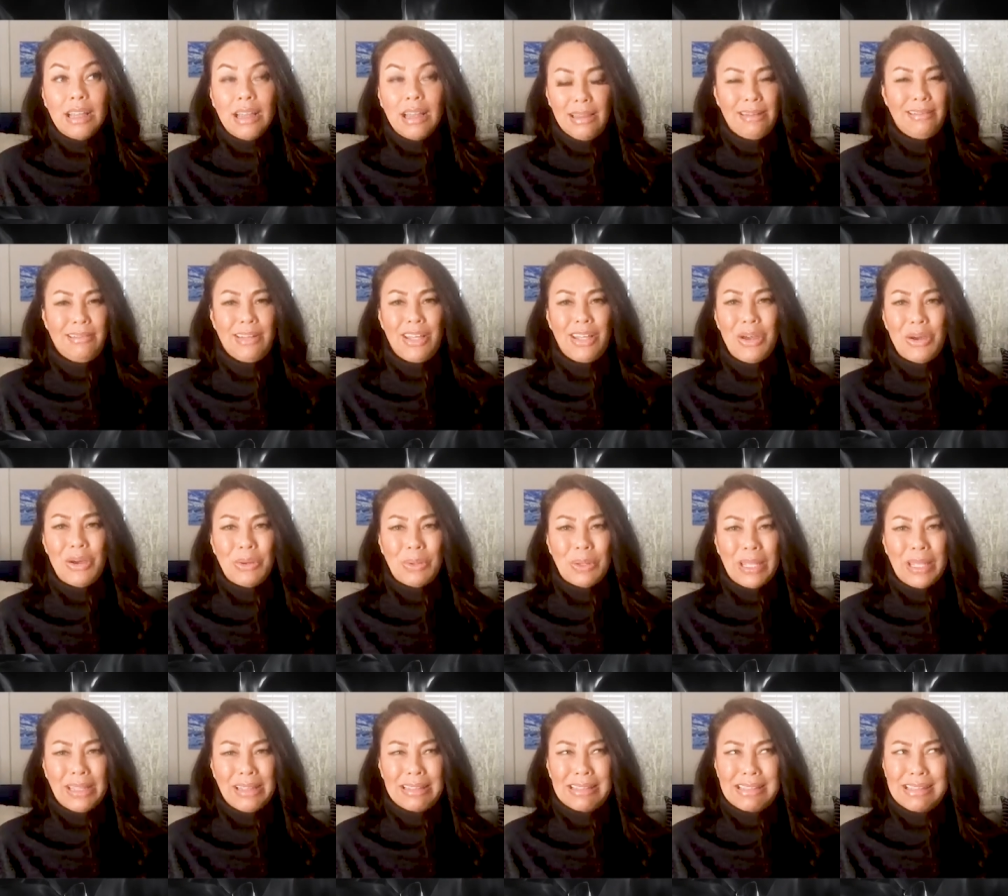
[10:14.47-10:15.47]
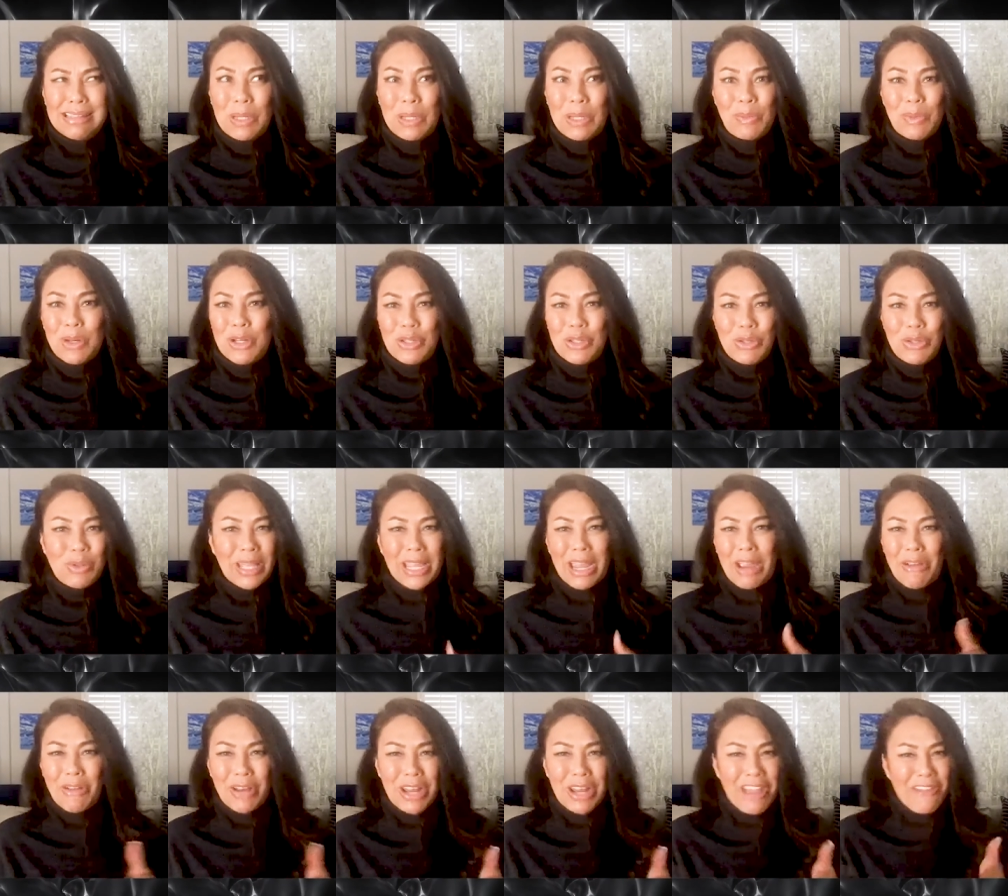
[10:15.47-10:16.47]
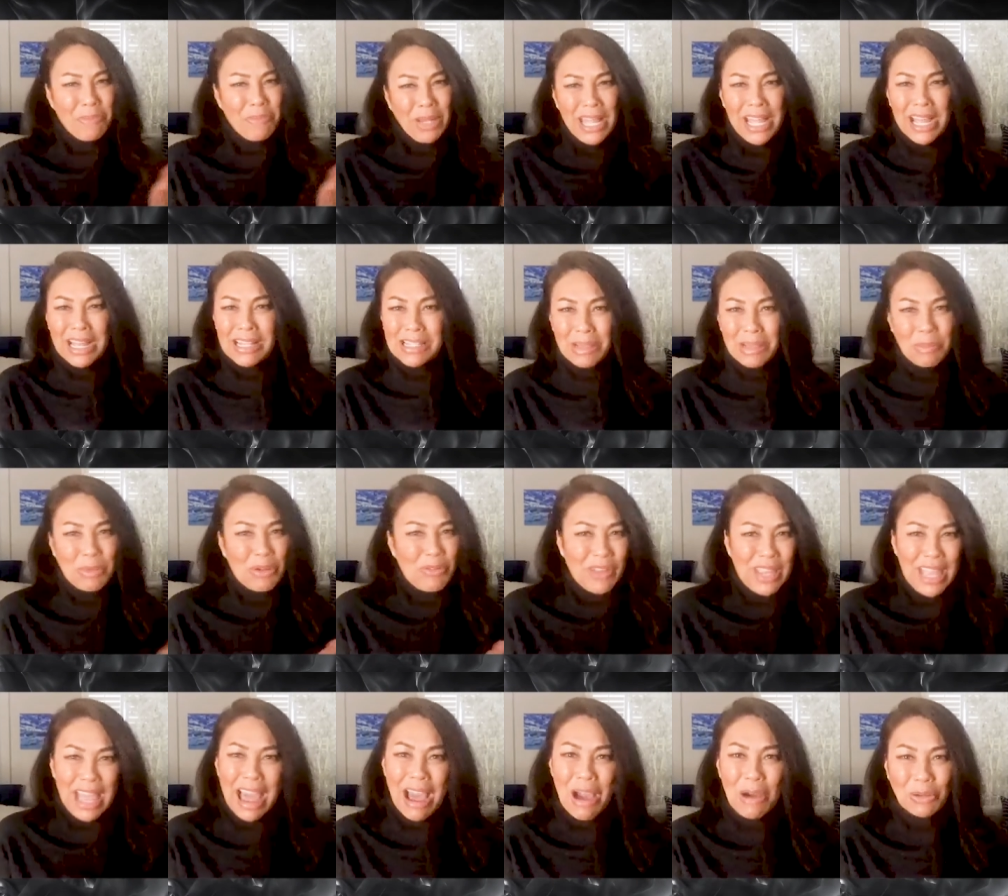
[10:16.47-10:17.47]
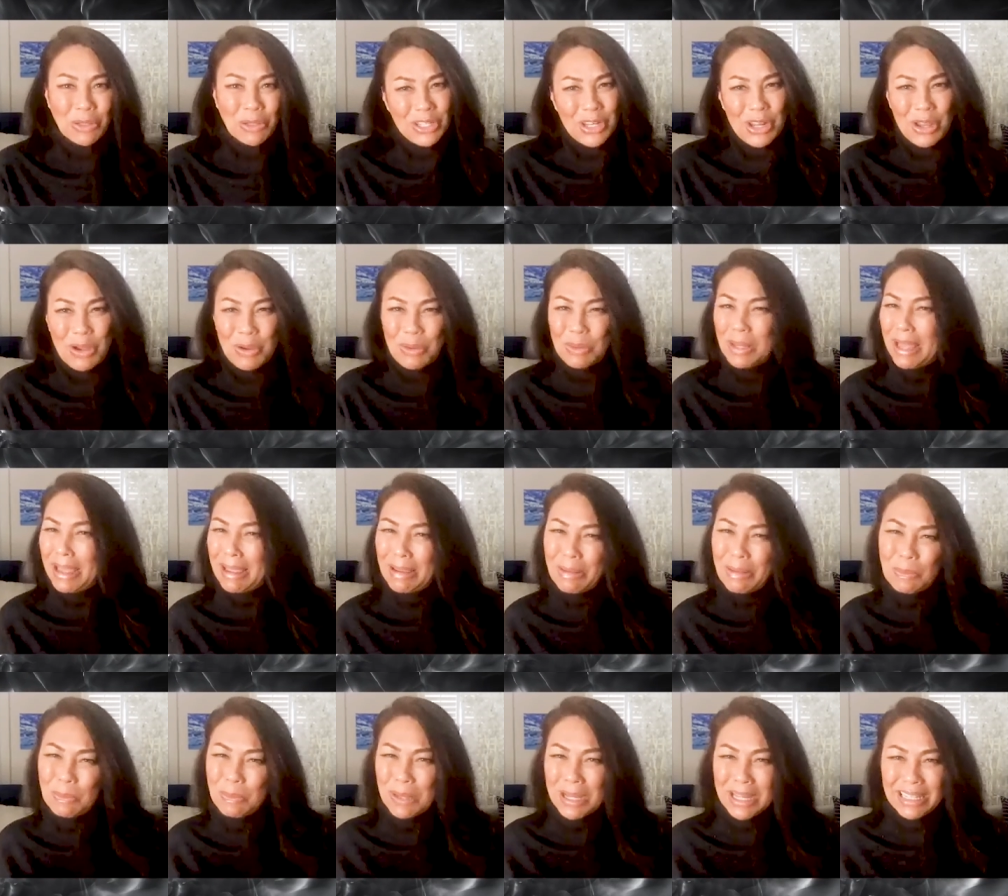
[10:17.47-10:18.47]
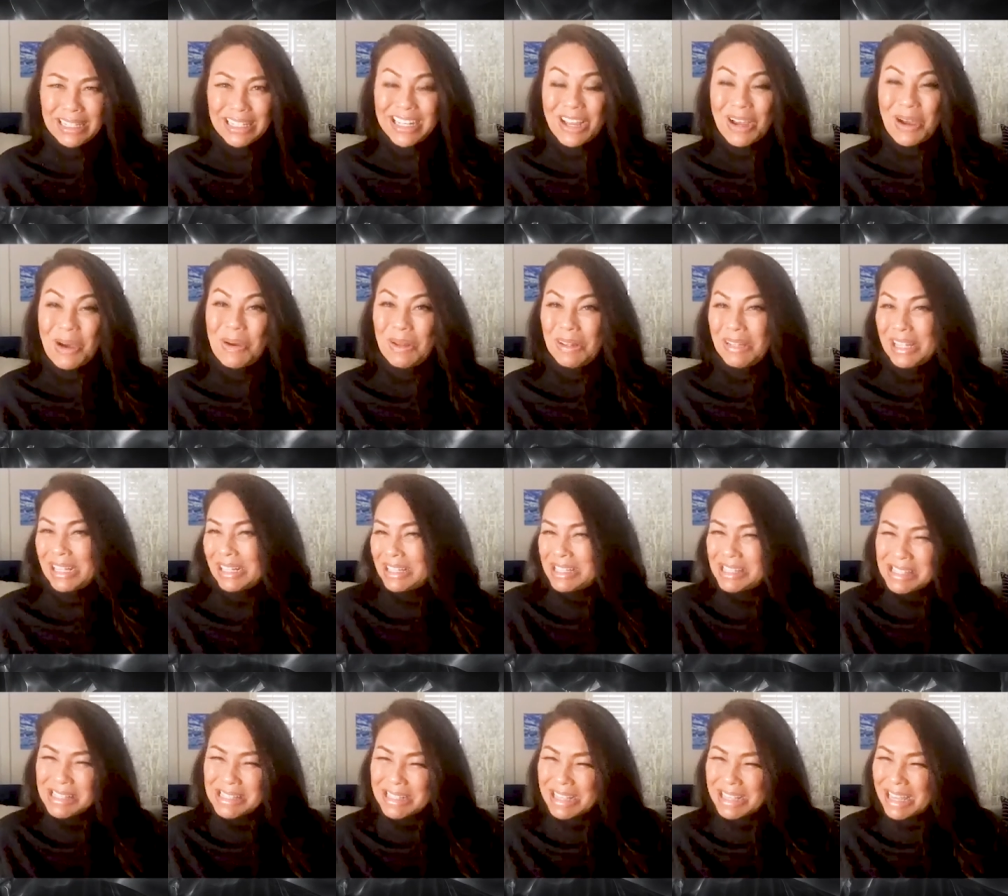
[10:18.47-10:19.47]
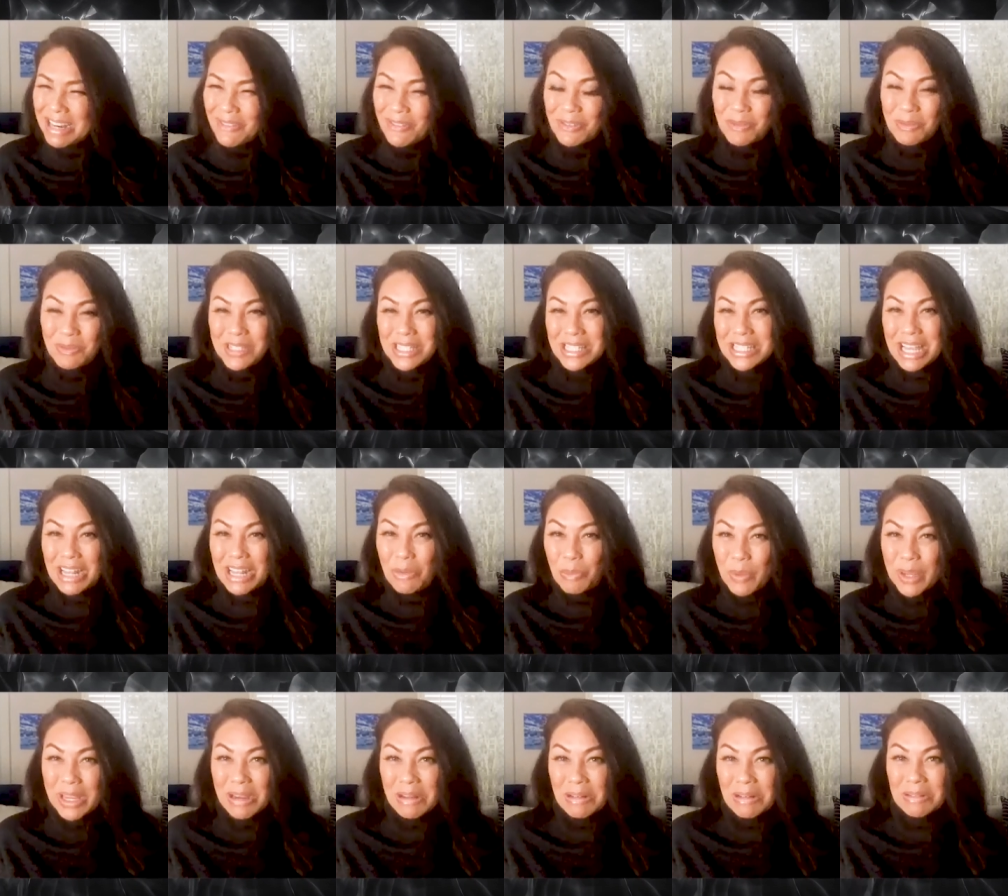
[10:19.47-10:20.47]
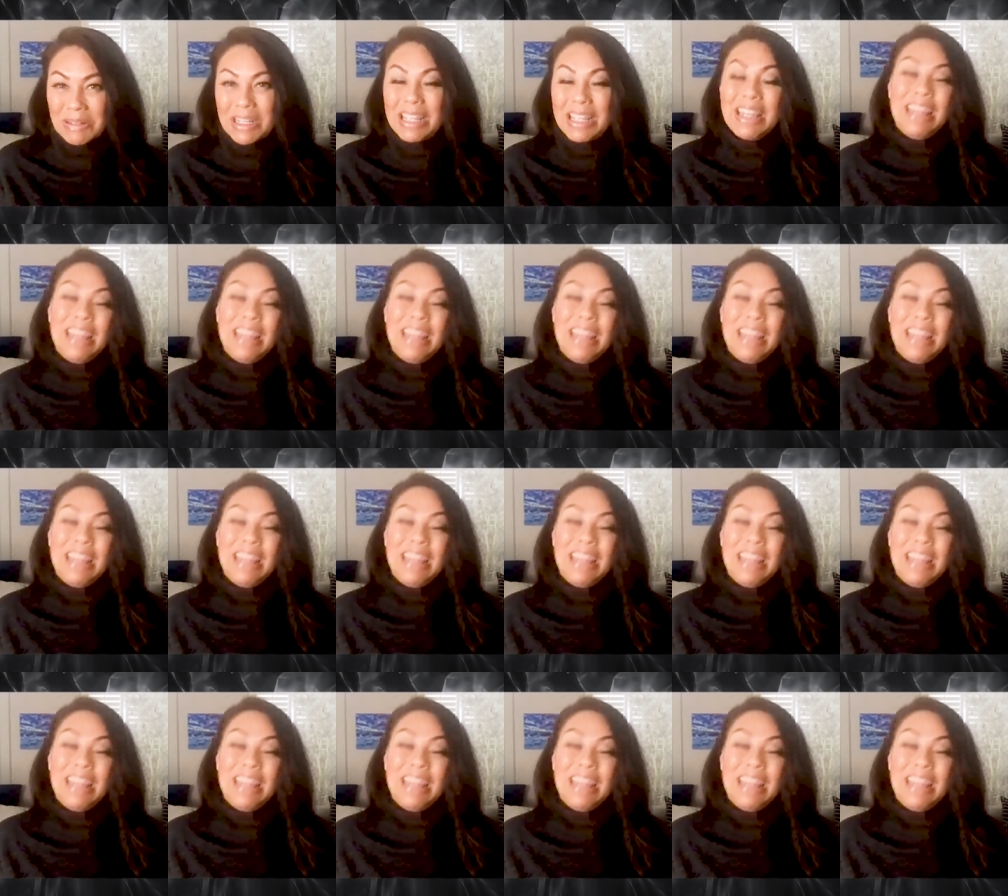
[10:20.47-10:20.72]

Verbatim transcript: i don't know like is this something i really want to do like i already have plans i'm moving out you know like what you know like this is kind of this is kind of weird